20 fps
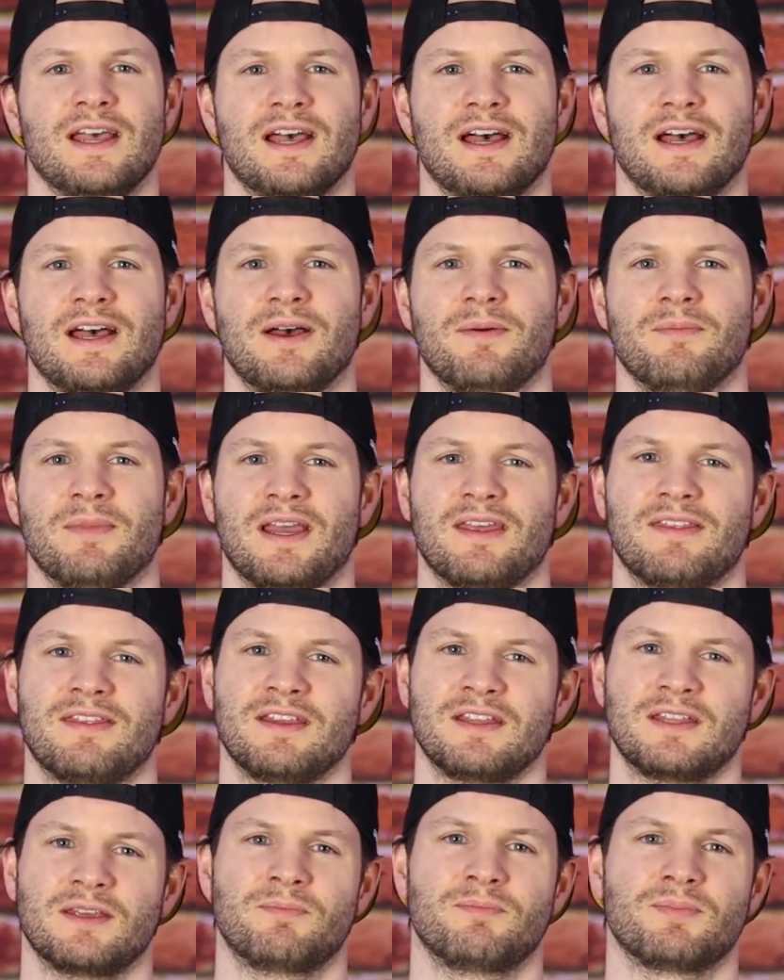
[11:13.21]
I
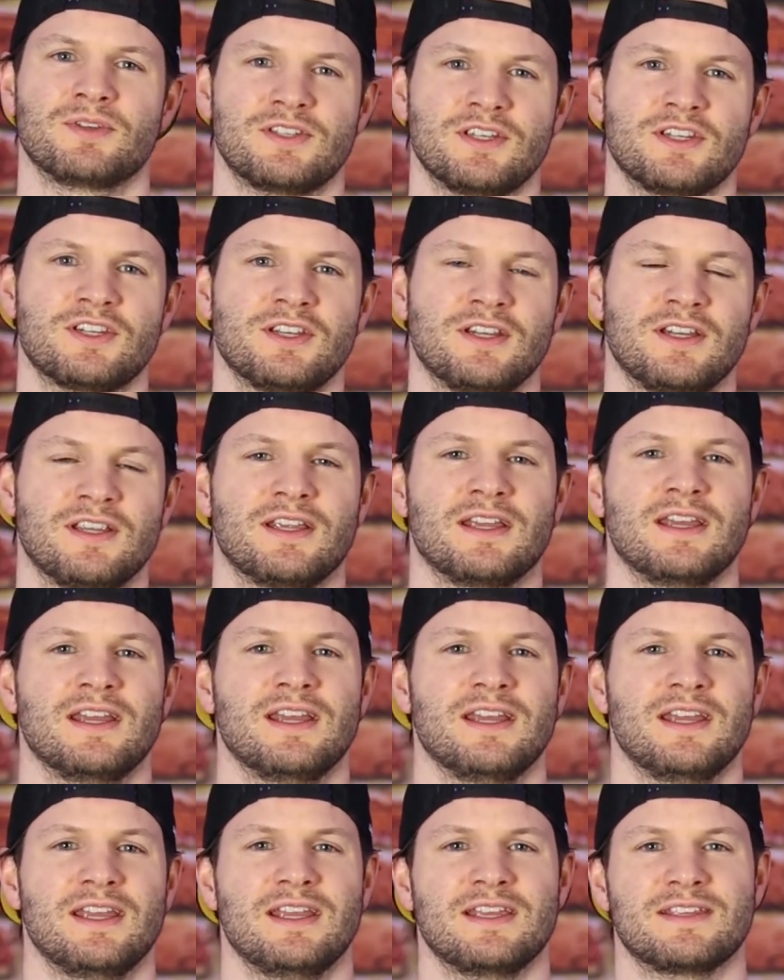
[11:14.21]
think the positioning
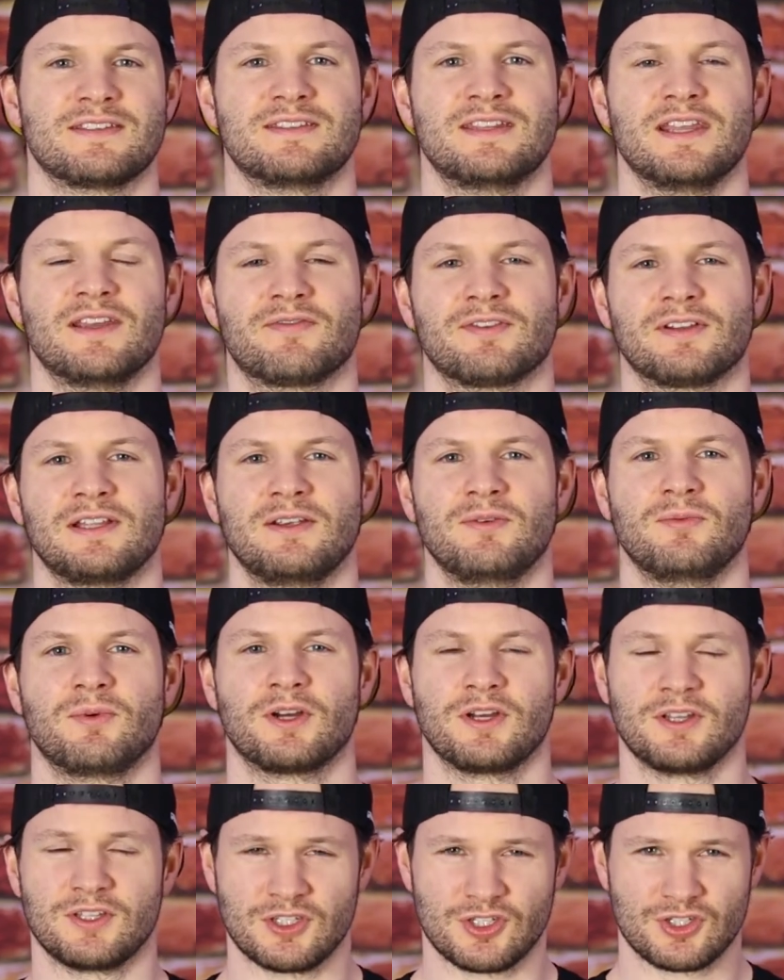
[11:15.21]
is definitely
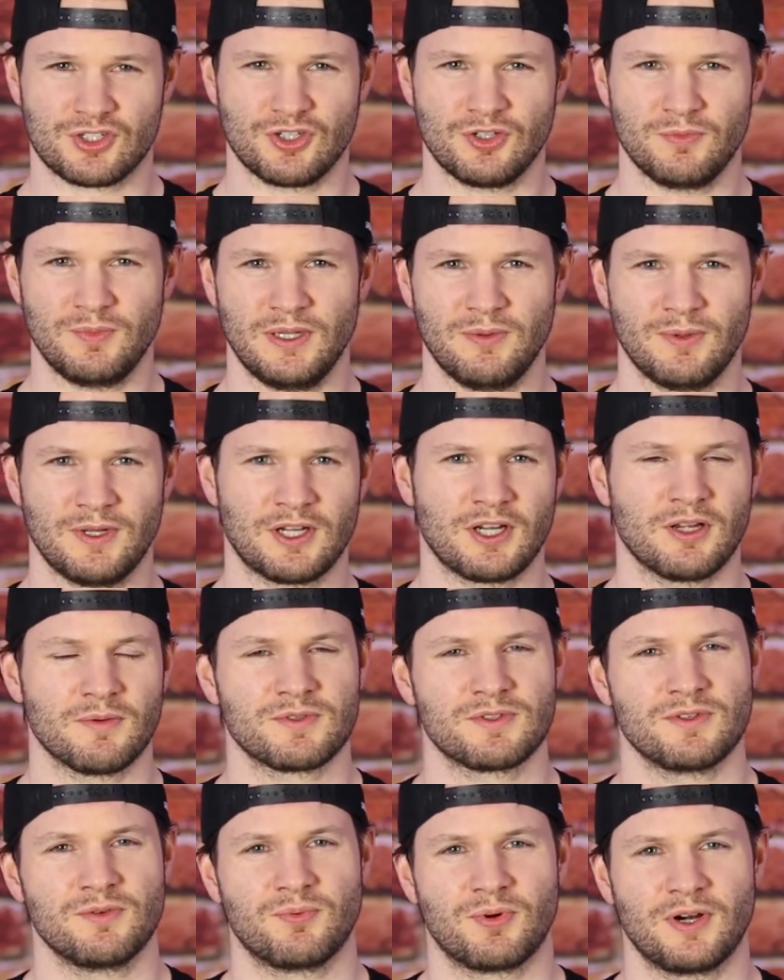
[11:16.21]
where it should be when it
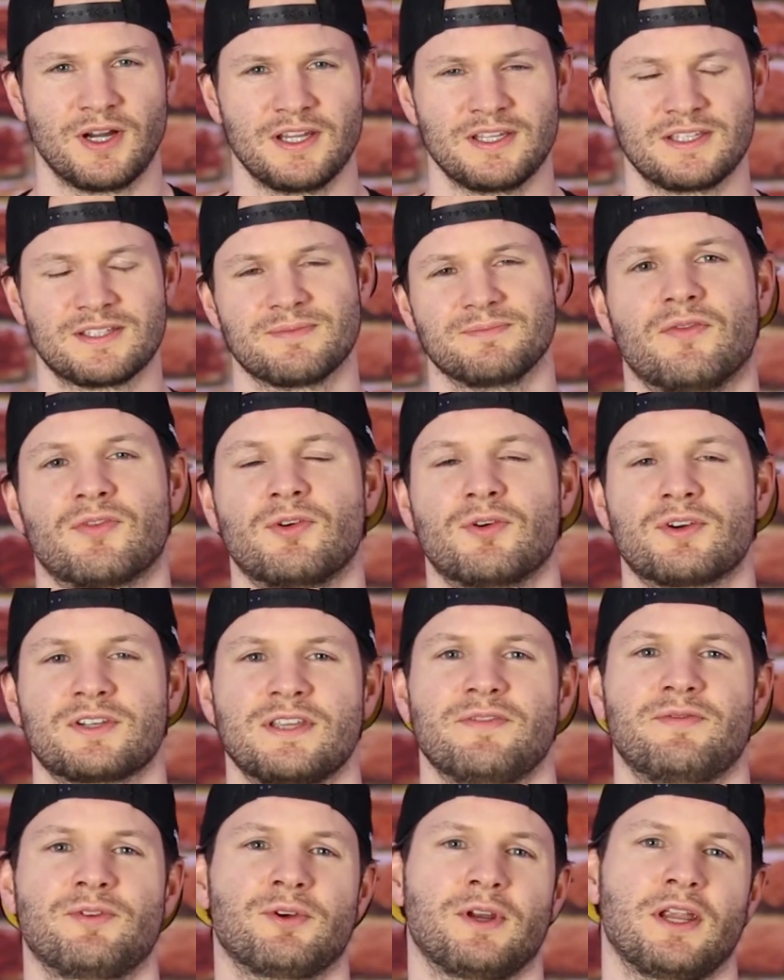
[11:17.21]
comes to price. Of course,
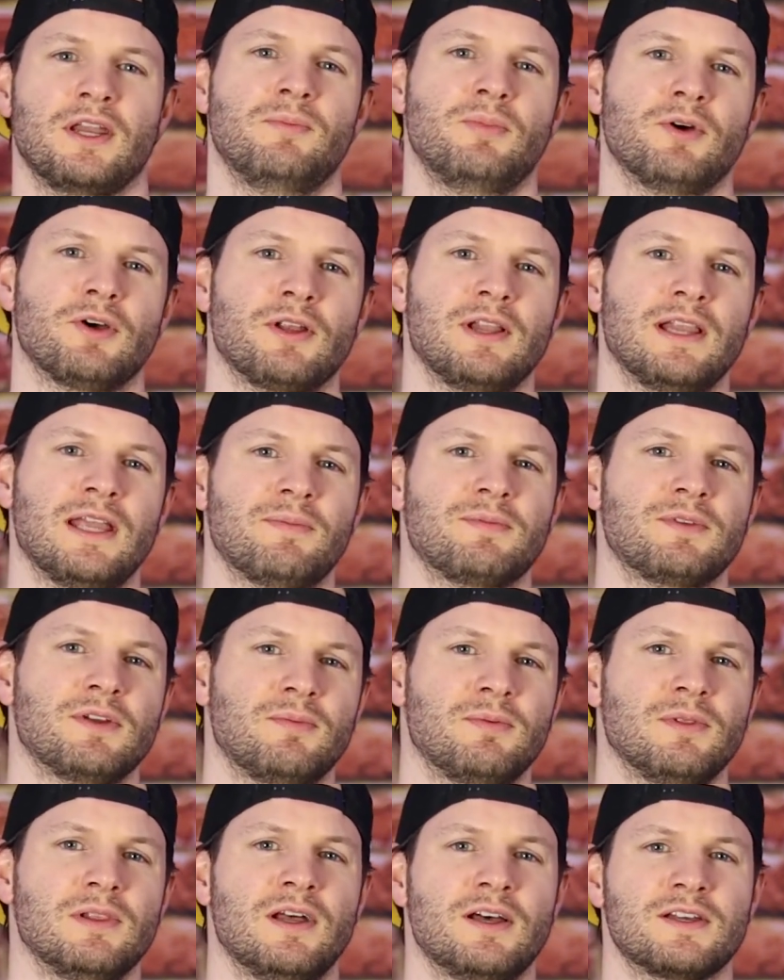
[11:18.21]
if you already bought a
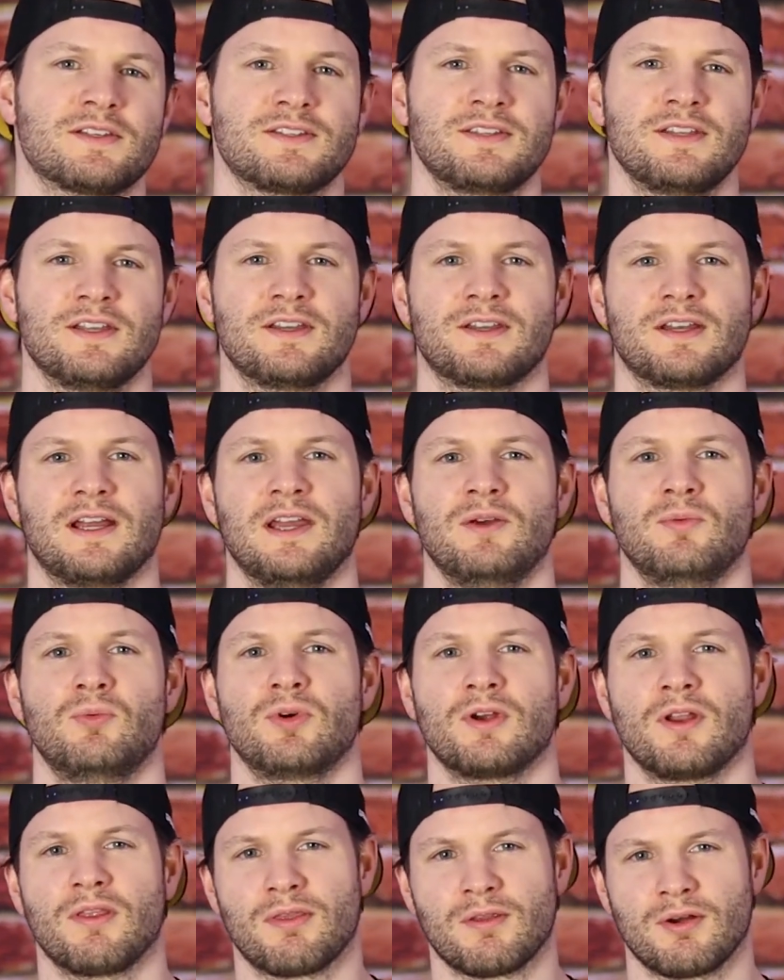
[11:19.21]
laptop last year, I
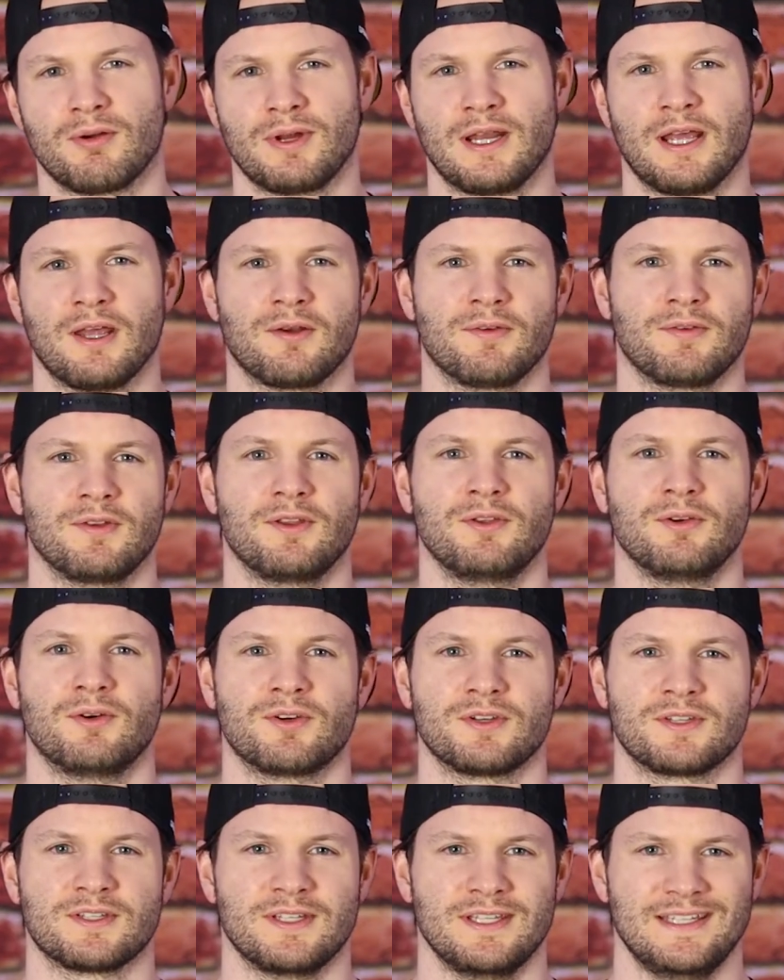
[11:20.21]
wouldn't throw it out of the
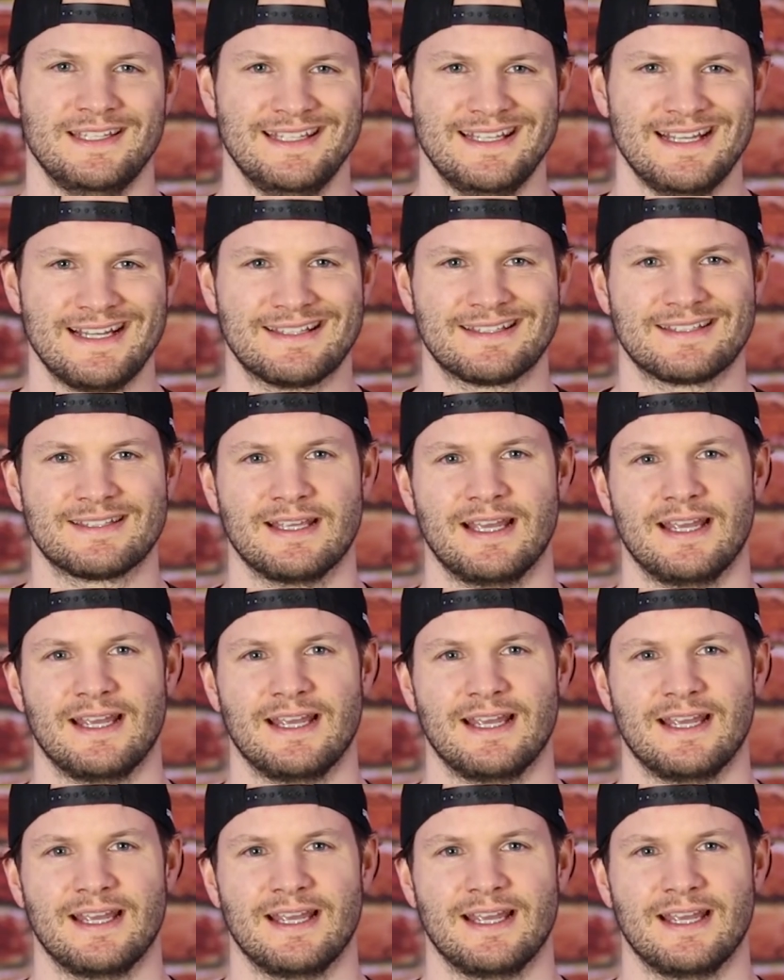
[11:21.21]
doors yet.